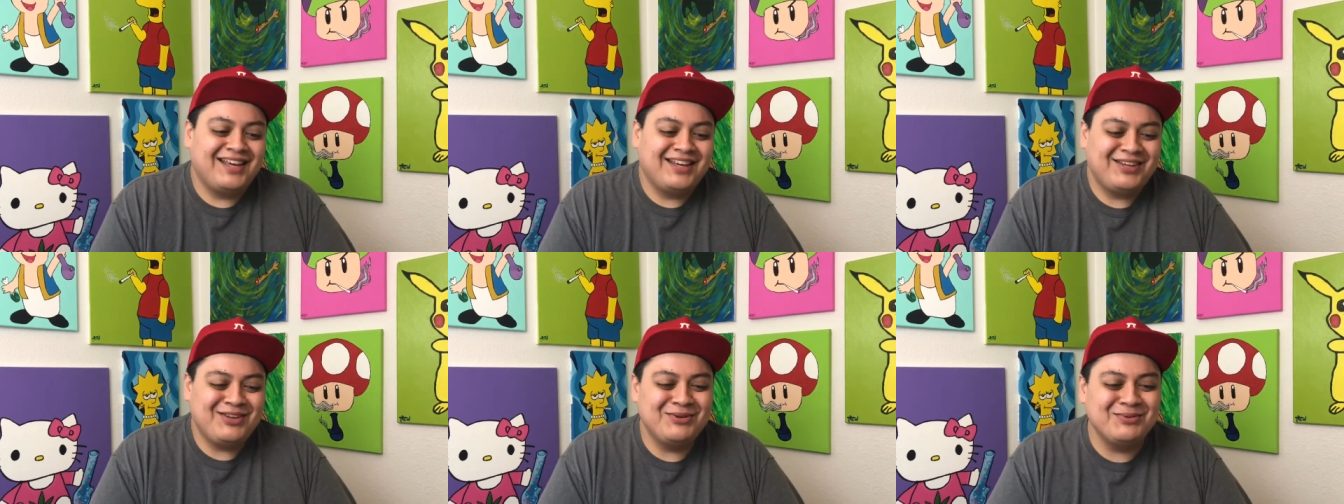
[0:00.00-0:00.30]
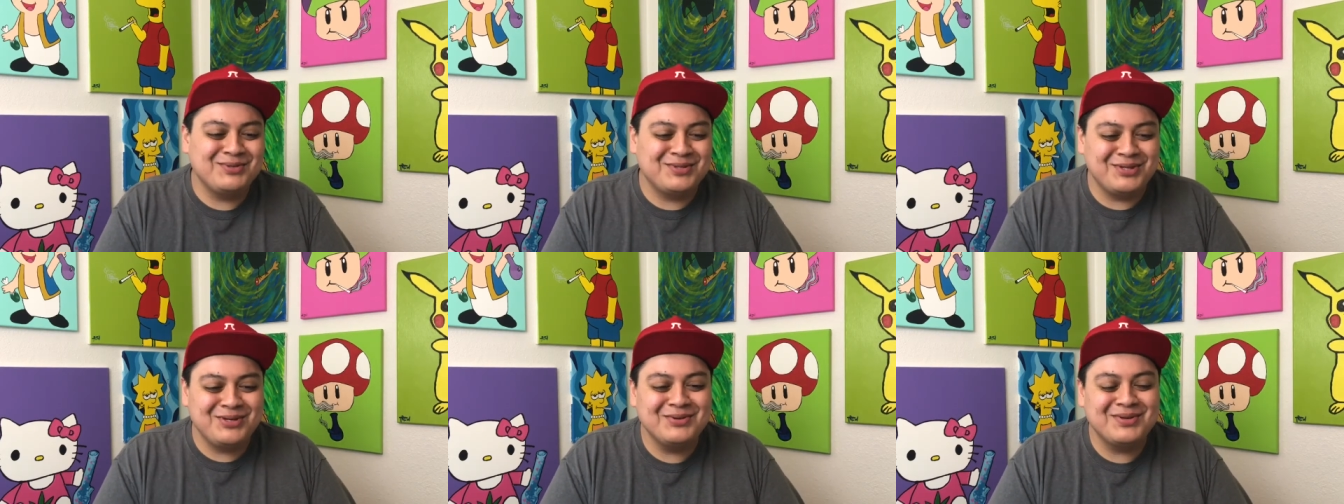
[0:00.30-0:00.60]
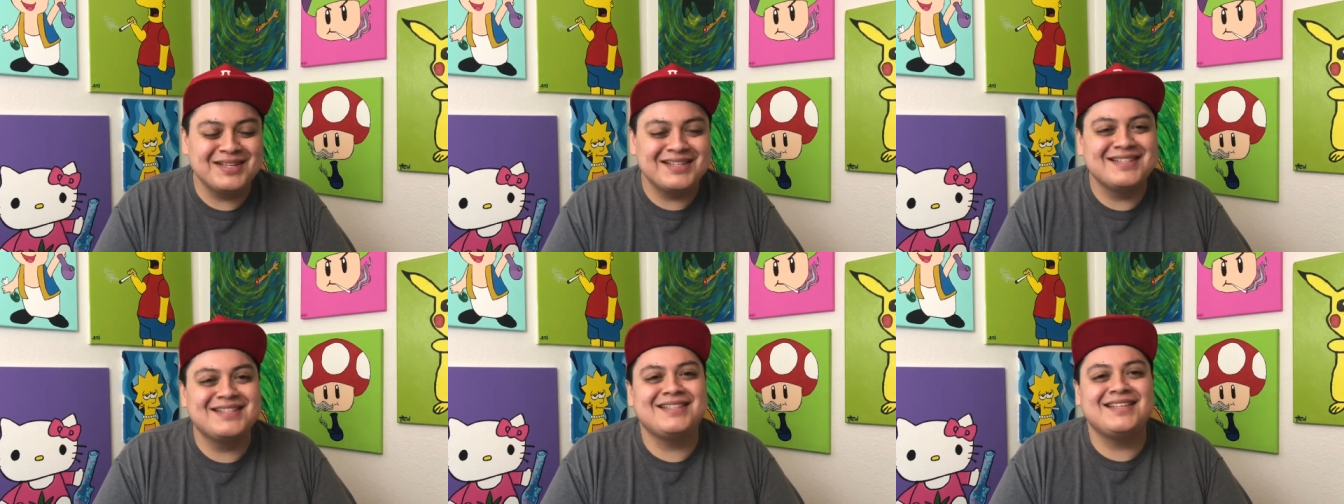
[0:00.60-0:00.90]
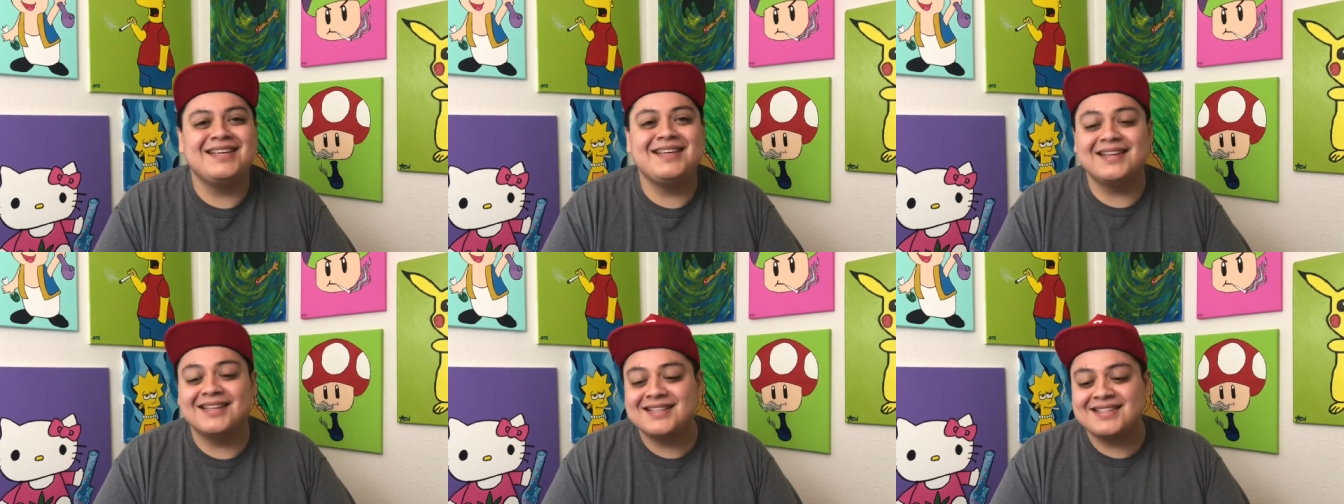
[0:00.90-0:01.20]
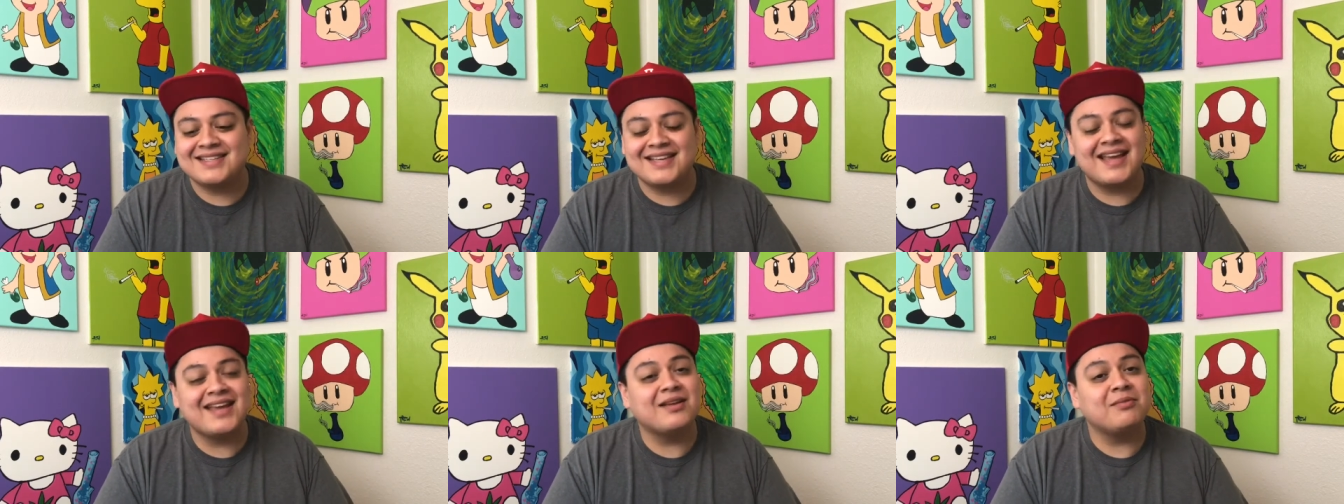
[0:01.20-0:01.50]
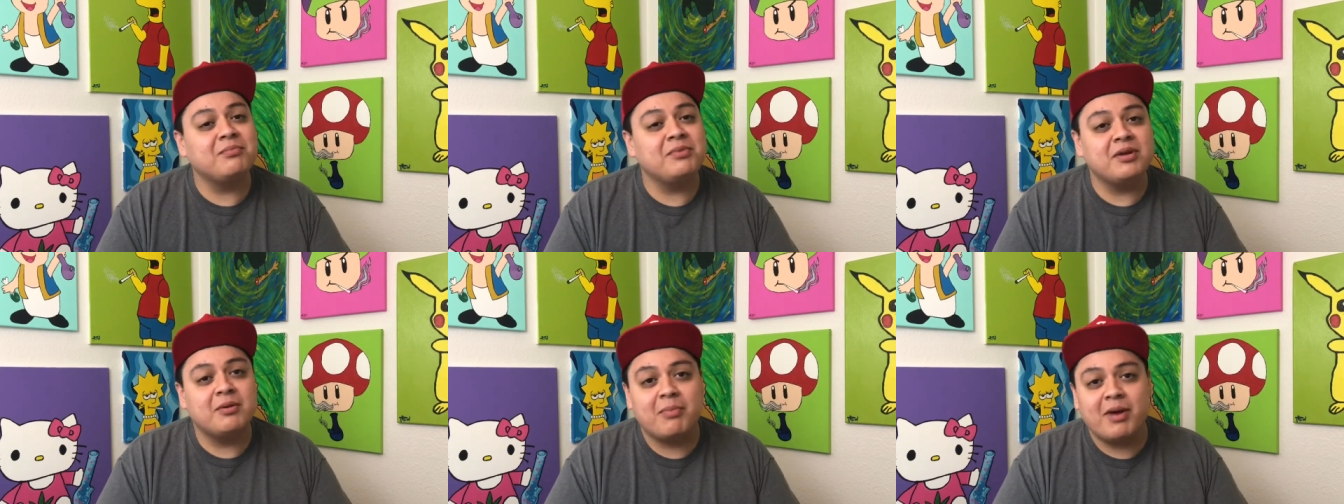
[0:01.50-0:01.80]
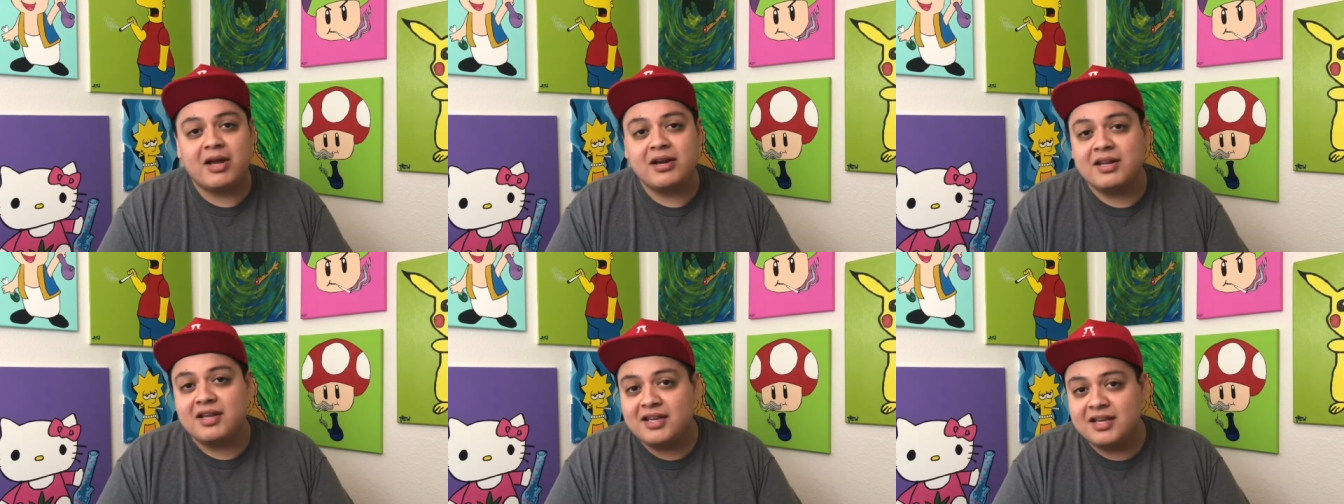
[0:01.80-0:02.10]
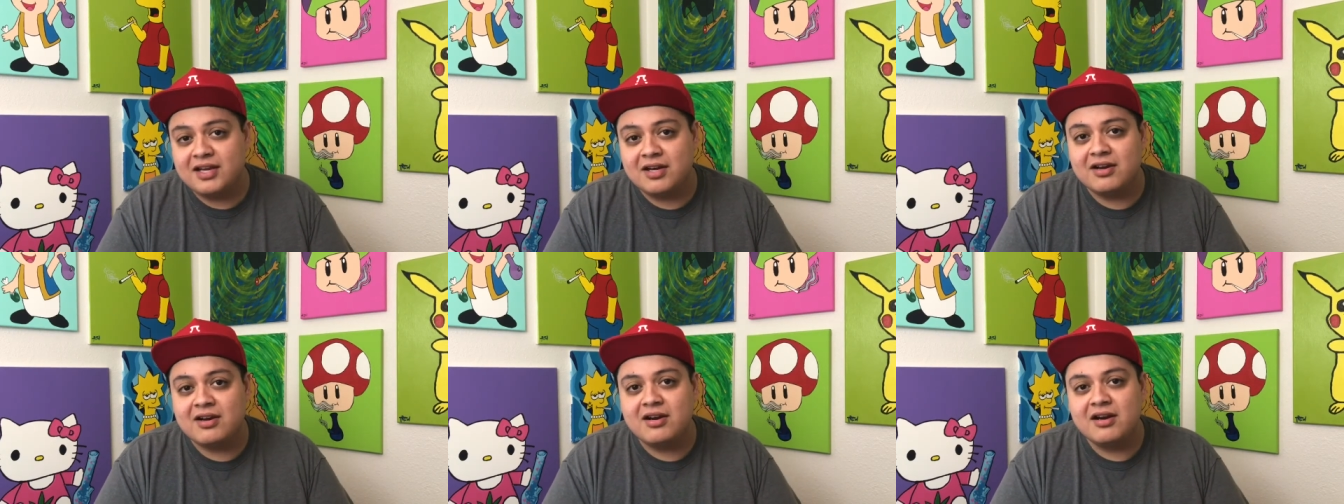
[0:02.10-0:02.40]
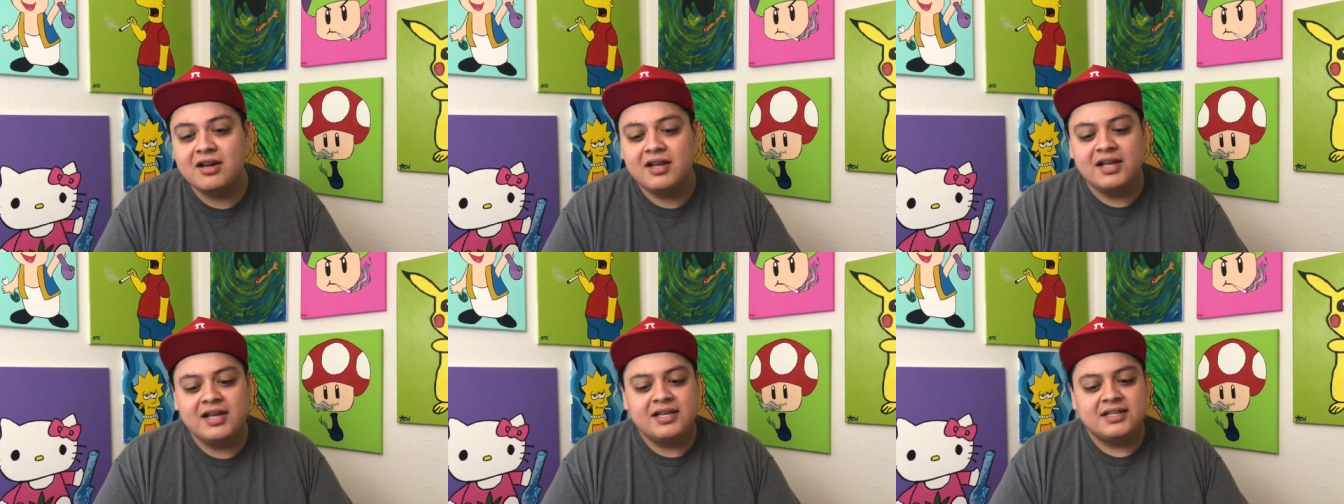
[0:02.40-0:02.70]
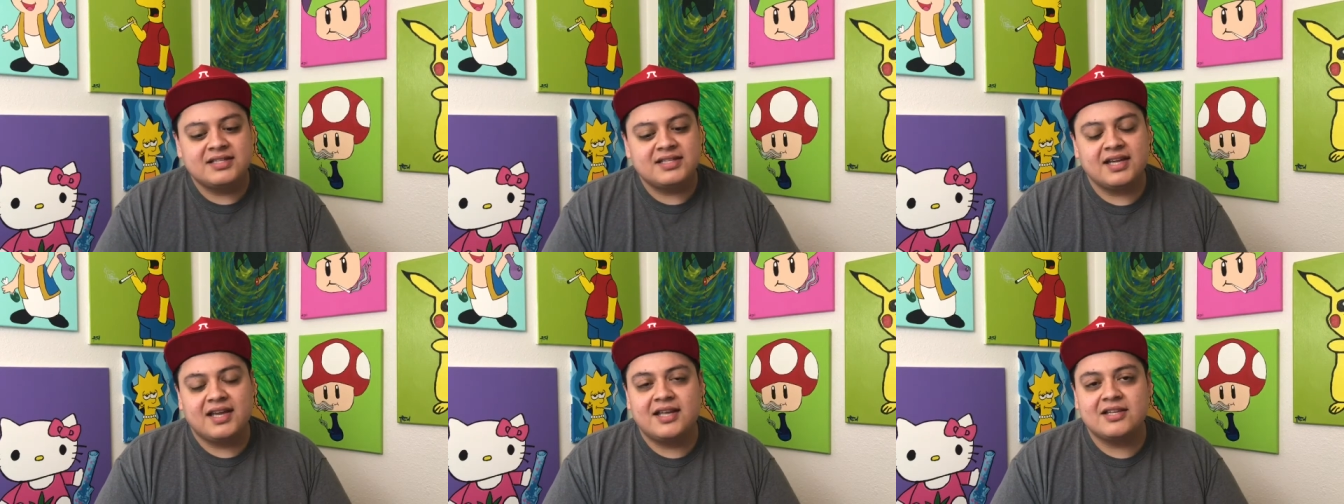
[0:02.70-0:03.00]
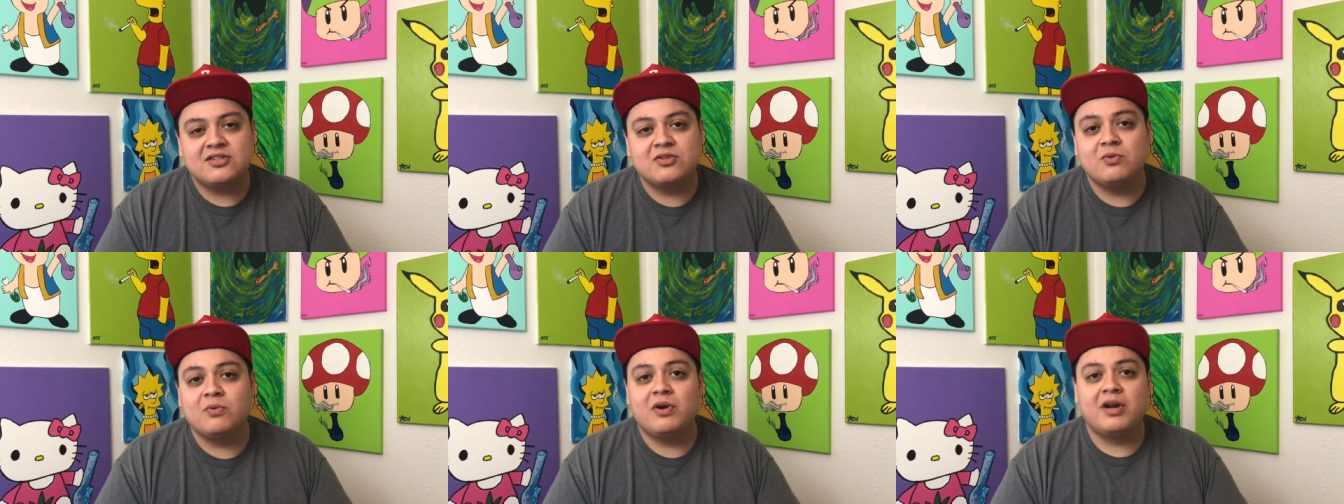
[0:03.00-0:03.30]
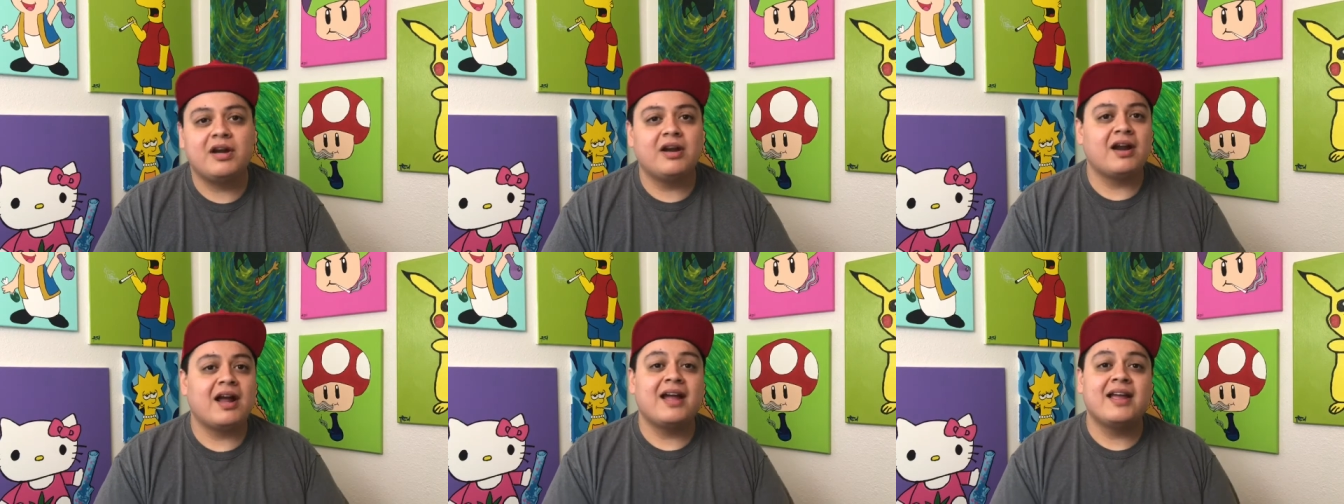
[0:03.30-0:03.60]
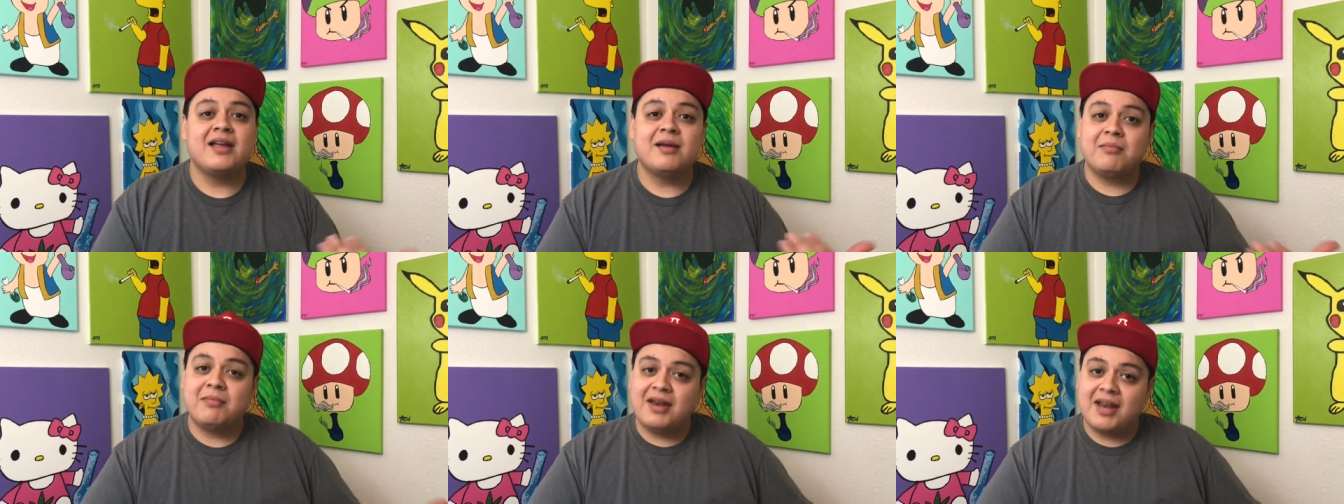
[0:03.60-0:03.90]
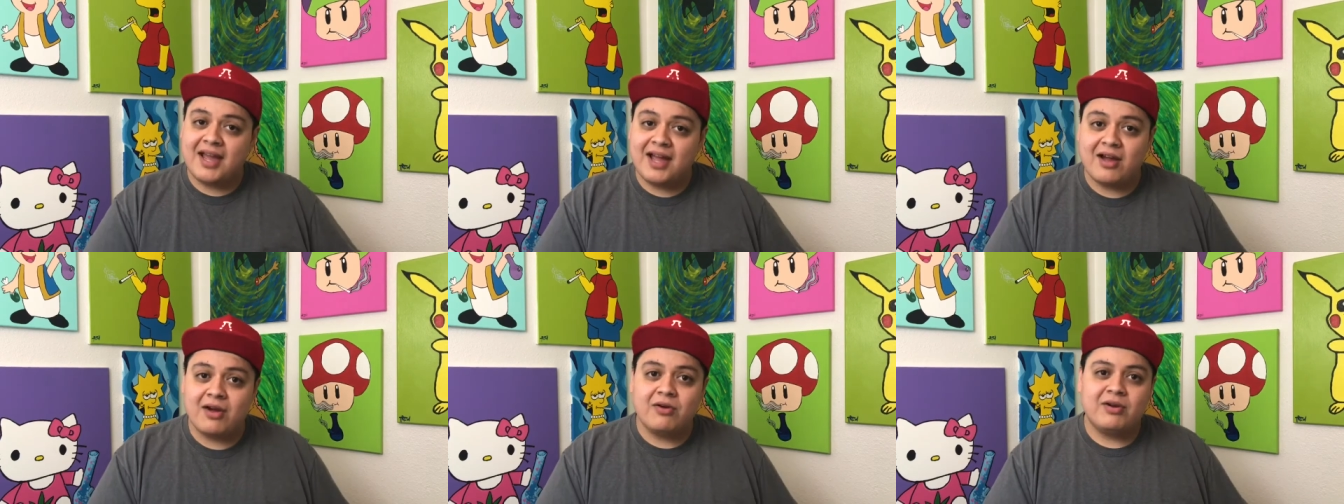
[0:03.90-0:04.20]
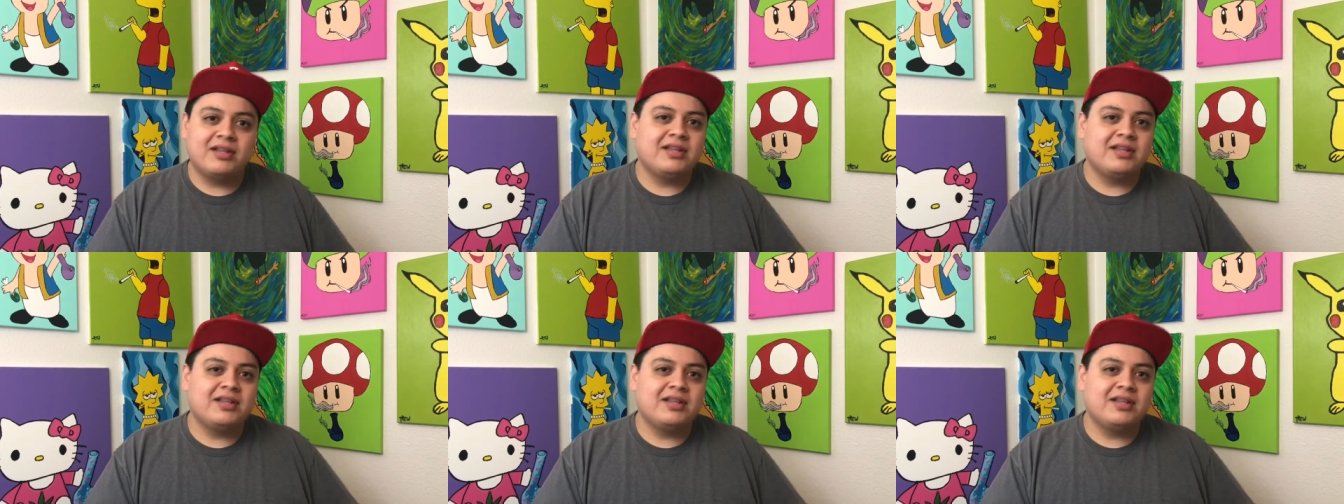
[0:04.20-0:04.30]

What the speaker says: you can see it's taken me about a year to get to where I am now.